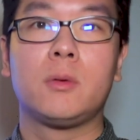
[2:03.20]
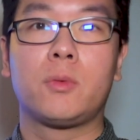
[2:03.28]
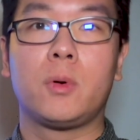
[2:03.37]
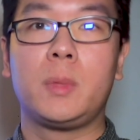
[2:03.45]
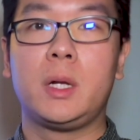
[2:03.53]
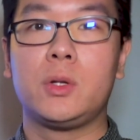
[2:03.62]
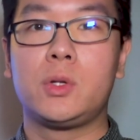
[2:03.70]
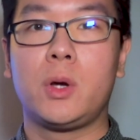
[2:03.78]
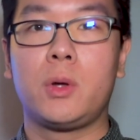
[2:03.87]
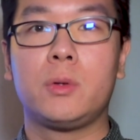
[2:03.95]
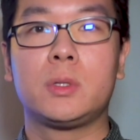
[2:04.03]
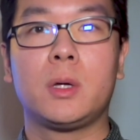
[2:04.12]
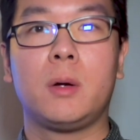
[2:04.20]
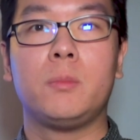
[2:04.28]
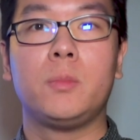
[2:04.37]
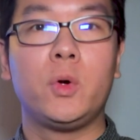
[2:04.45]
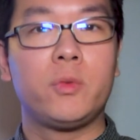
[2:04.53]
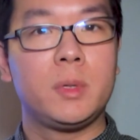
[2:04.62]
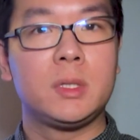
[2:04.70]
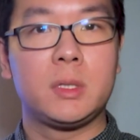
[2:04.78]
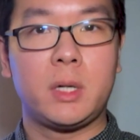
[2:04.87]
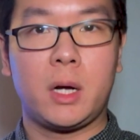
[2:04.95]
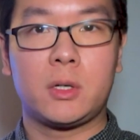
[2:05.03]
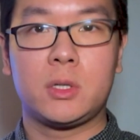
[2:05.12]
for me to show you some movements
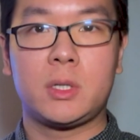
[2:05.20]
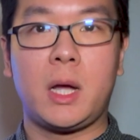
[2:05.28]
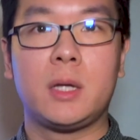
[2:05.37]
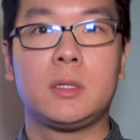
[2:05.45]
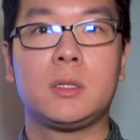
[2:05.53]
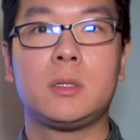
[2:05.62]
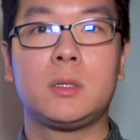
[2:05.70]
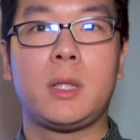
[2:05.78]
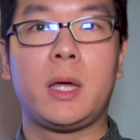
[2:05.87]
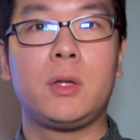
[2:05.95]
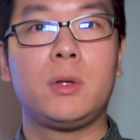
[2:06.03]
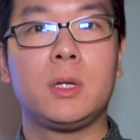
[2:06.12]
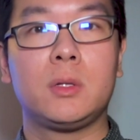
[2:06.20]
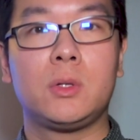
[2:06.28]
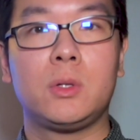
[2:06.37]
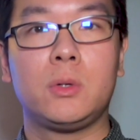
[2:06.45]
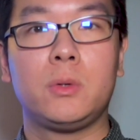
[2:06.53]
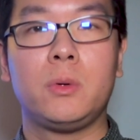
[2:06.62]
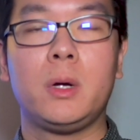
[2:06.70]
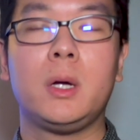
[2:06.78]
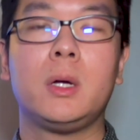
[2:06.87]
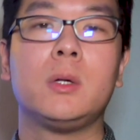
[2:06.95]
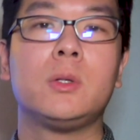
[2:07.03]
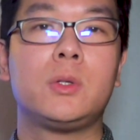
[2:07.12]
and exercises that you can do
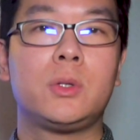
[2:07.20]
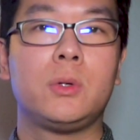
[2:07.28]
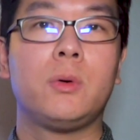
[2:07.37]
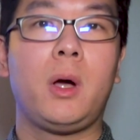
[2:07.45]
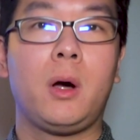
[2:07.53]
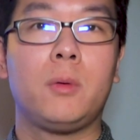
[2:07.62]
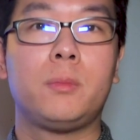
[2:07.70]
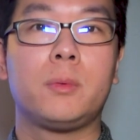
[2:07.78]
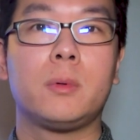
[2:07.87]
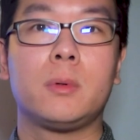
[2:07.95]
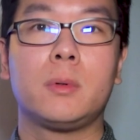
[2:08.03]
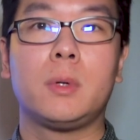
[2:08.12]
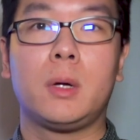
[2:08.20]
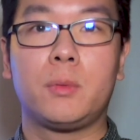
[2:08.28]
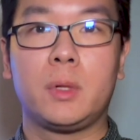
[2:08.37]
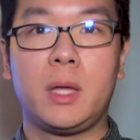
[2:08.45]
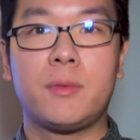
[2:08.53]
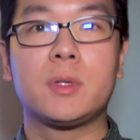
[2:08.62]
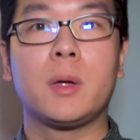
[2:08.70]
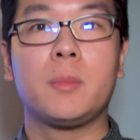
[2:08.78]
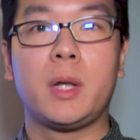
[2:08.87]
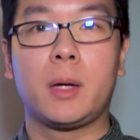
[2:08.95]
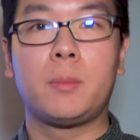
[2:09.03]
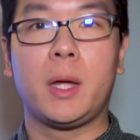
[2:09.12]
to help relieve
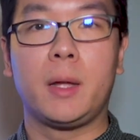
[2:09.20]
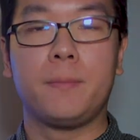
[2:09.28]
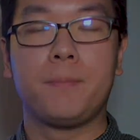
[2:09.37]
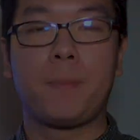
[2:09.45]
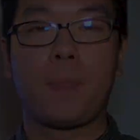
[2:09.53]
some neck pain.